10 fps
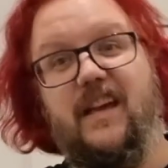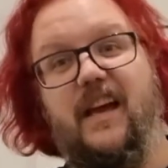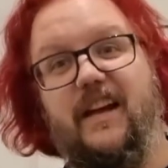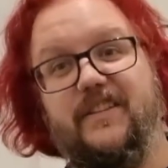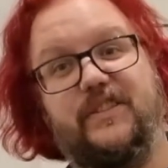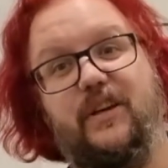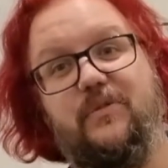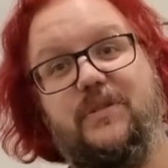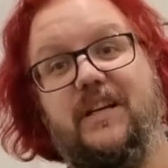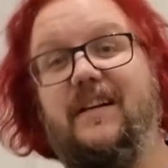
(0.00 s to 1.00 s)
an
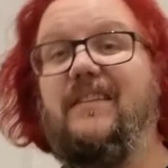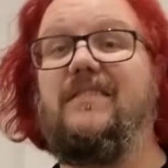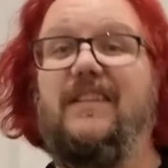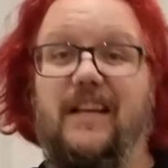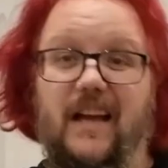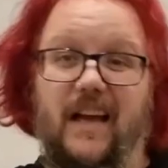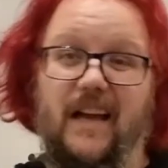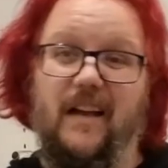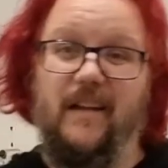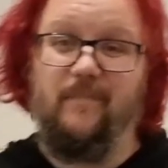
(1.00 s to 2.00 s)
Ahsoka,
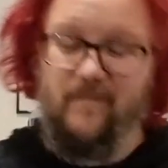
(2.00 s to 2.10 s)
a